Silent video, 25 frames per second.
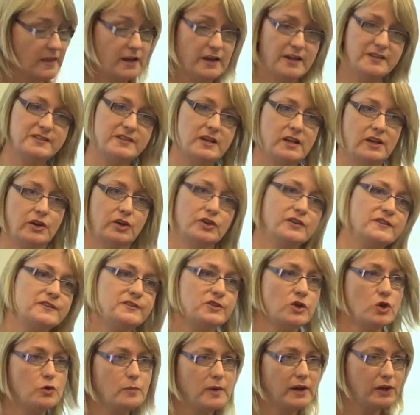is it
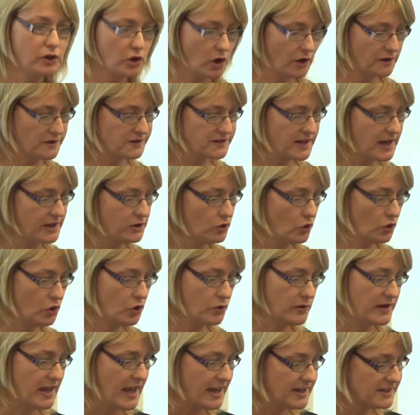consuming content or
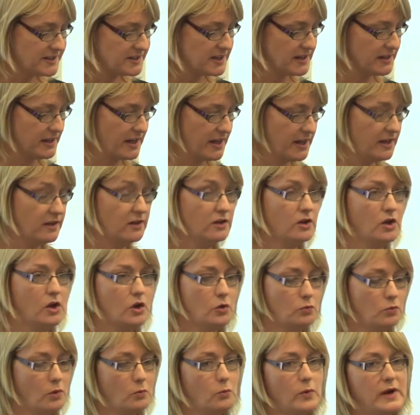creating it.
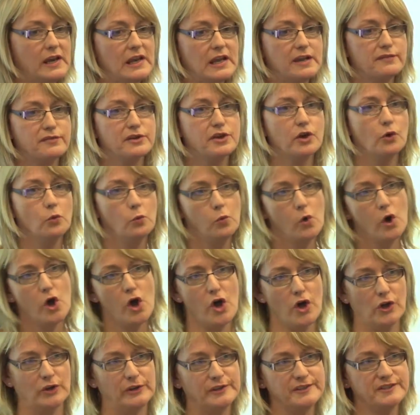When we live in a
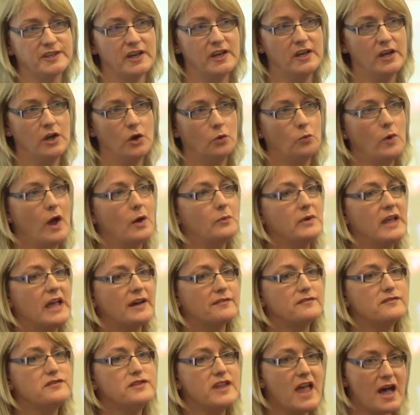world where we
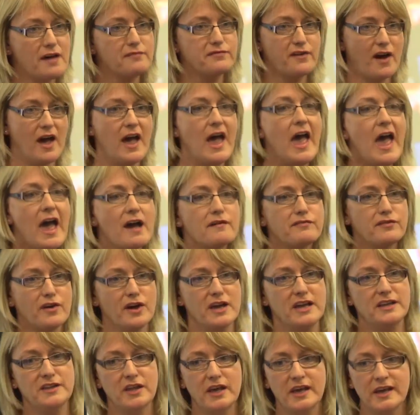have never, ever
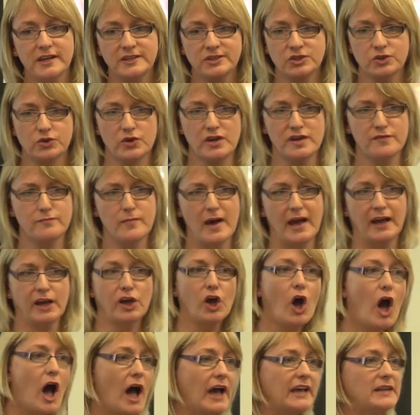in the history of
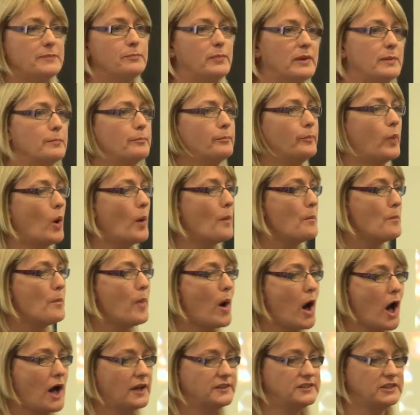mankind been
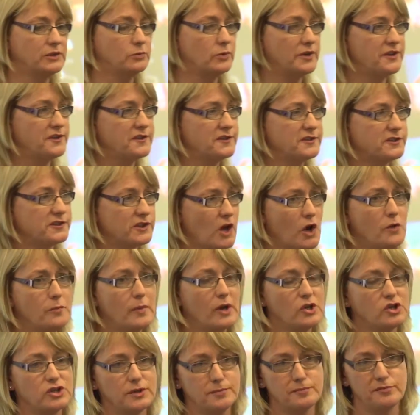bombarded with so
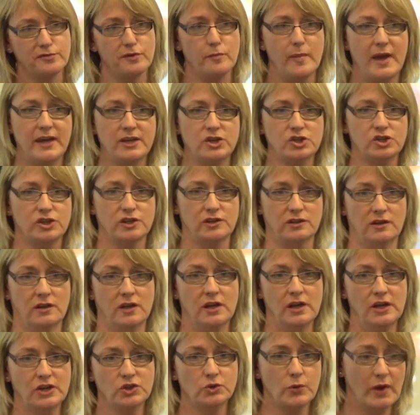much information
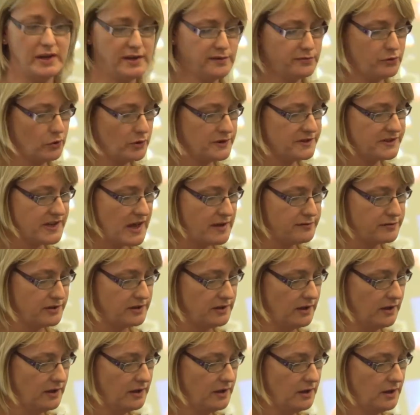
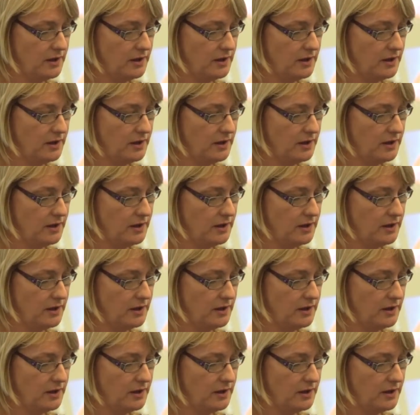24/7.